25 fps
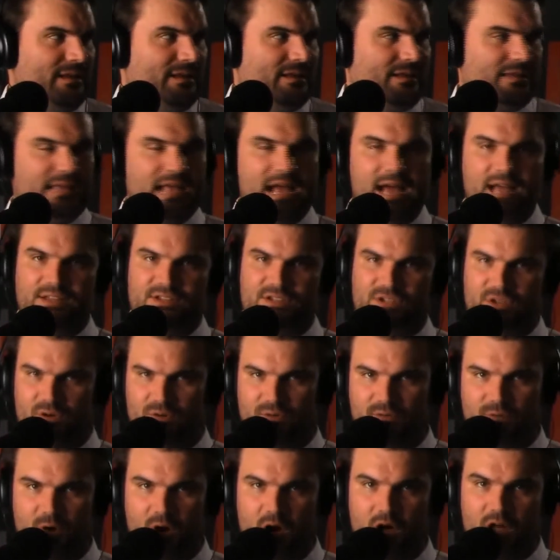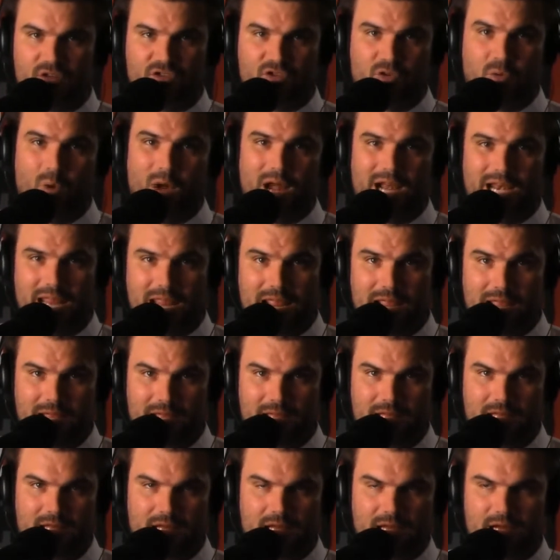Yeah, so for all twenty
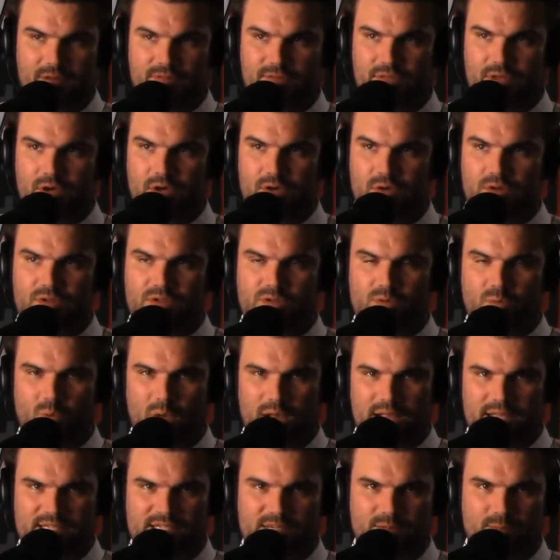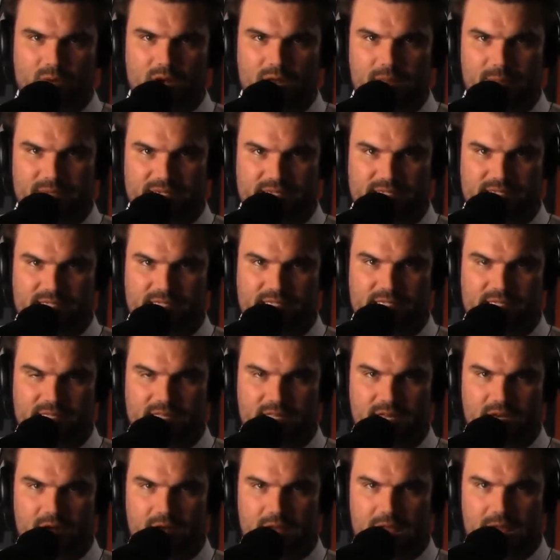of those white supremacists
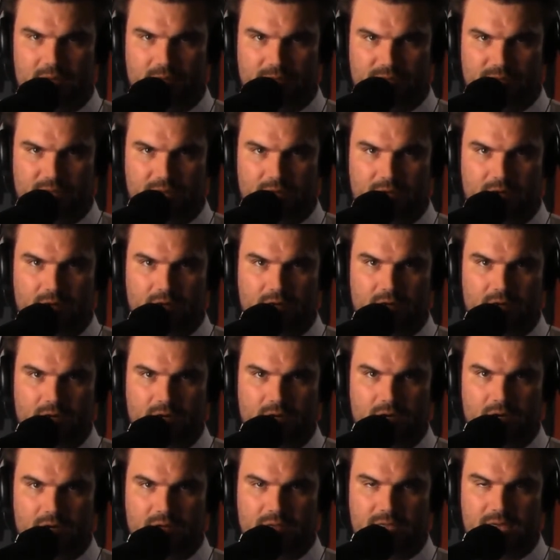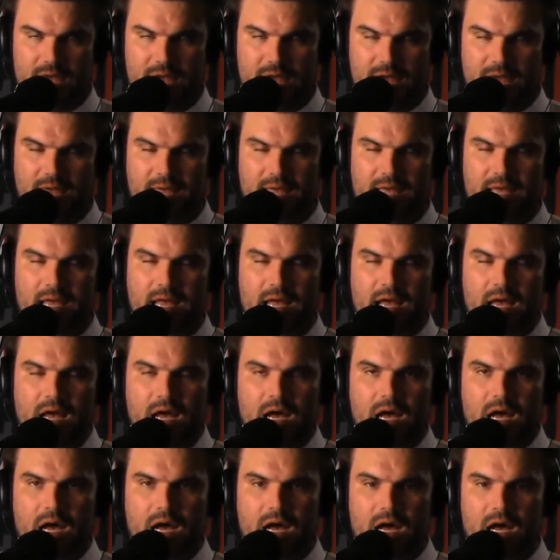that are out there, okay,
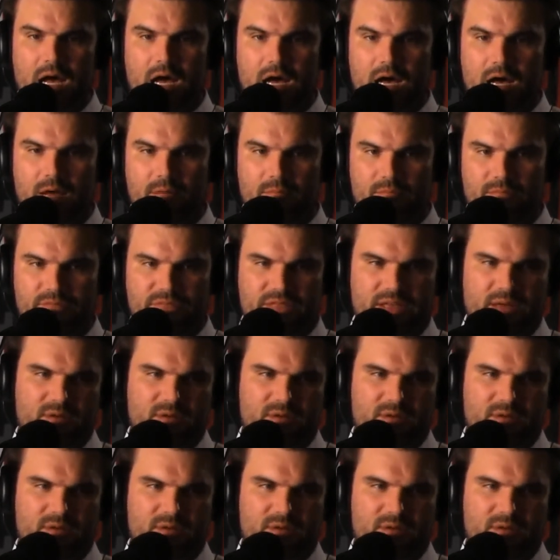um, they would